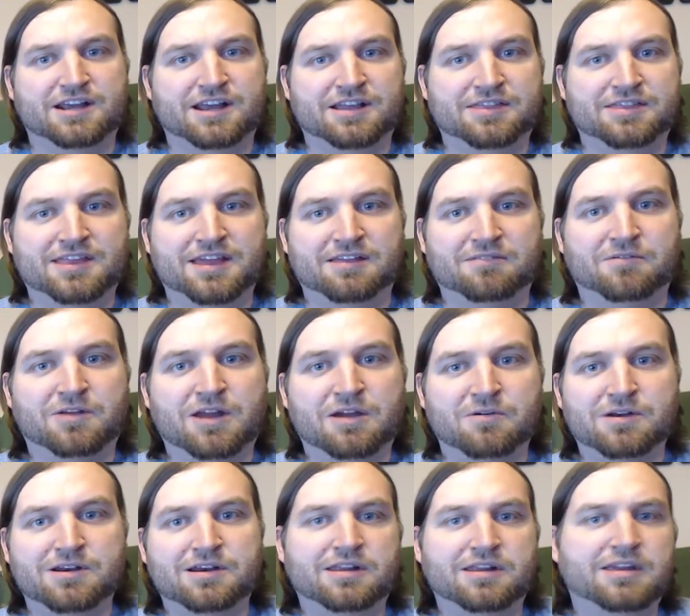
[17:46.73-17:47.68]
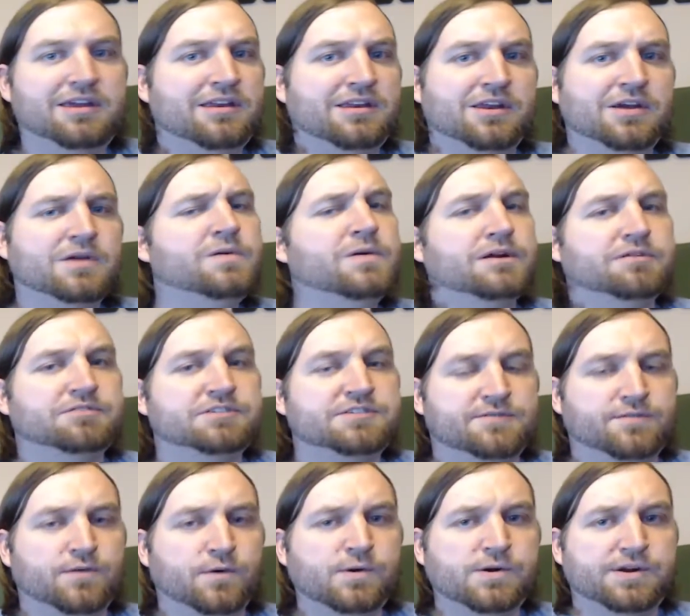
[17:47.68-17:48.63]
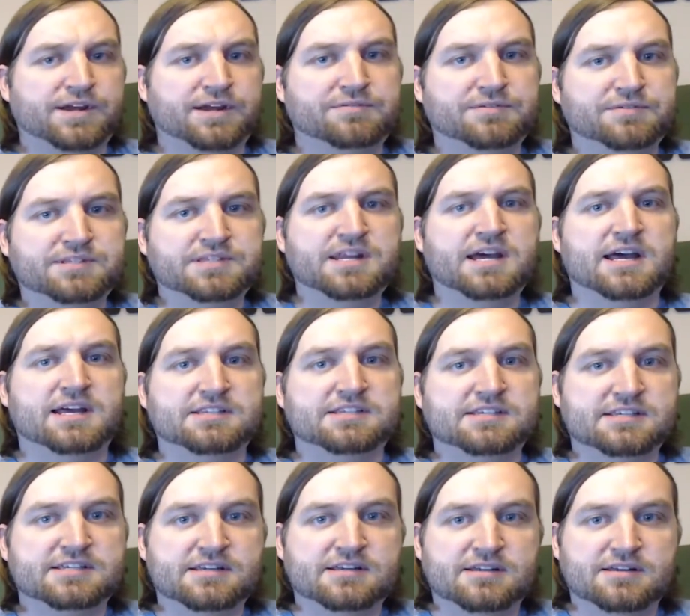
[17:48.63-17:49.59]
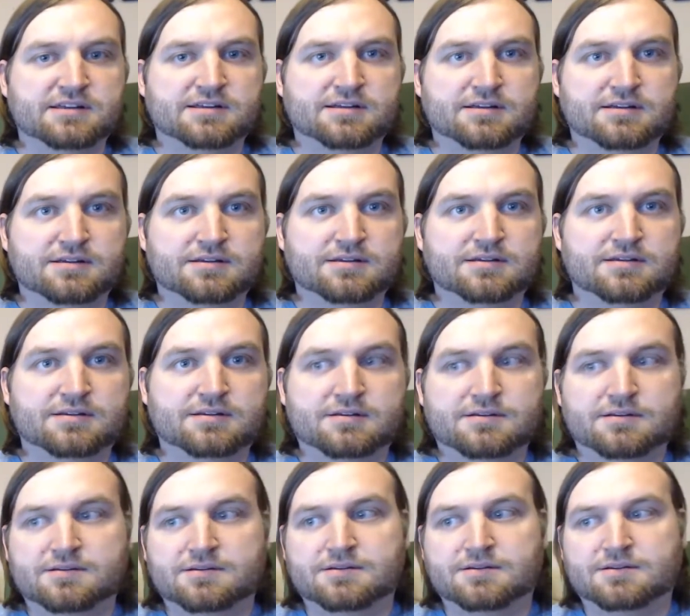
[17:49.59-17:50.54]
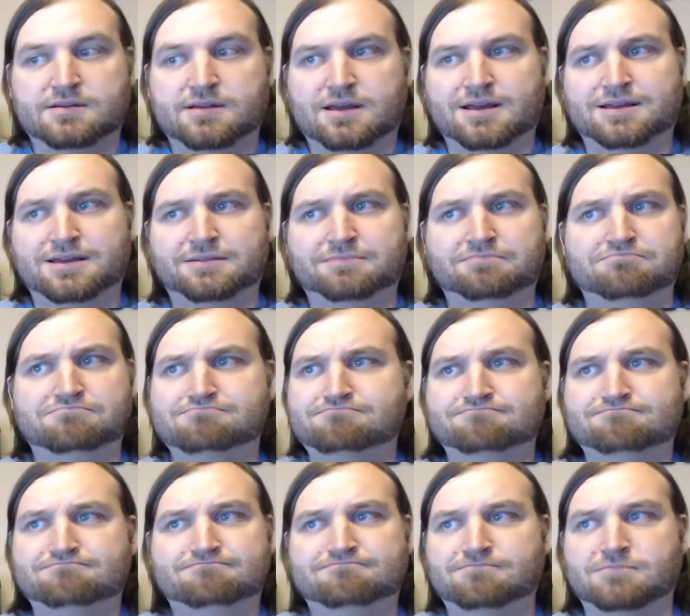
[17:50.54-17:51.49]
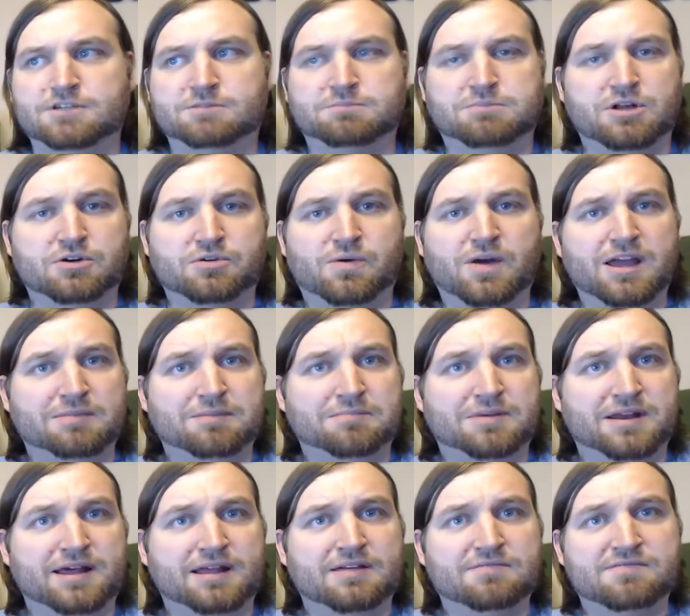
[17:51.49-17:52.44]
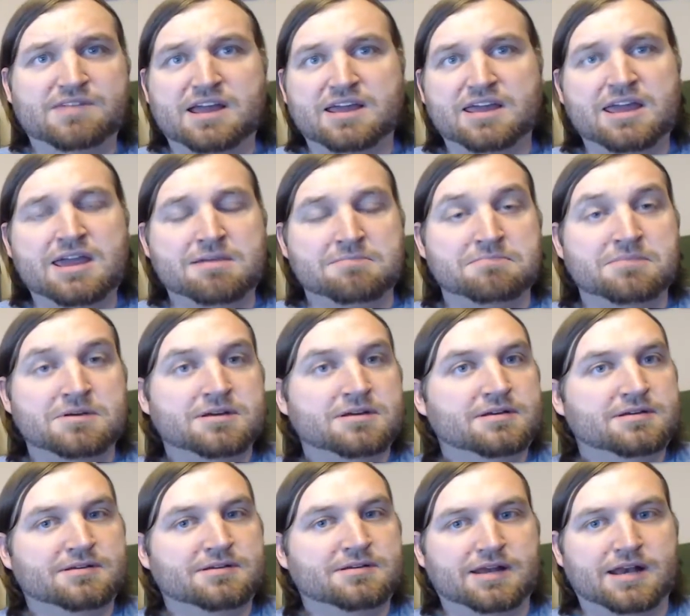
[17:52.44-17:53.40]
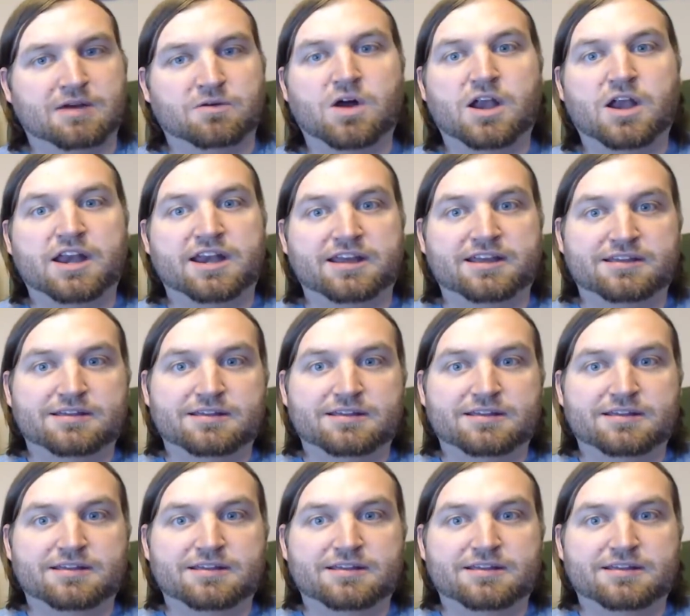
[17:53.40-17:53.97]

And then when I wanted to get a new one, it was $40. It was nuts. I was blown away, but I love that game, and I wanted it.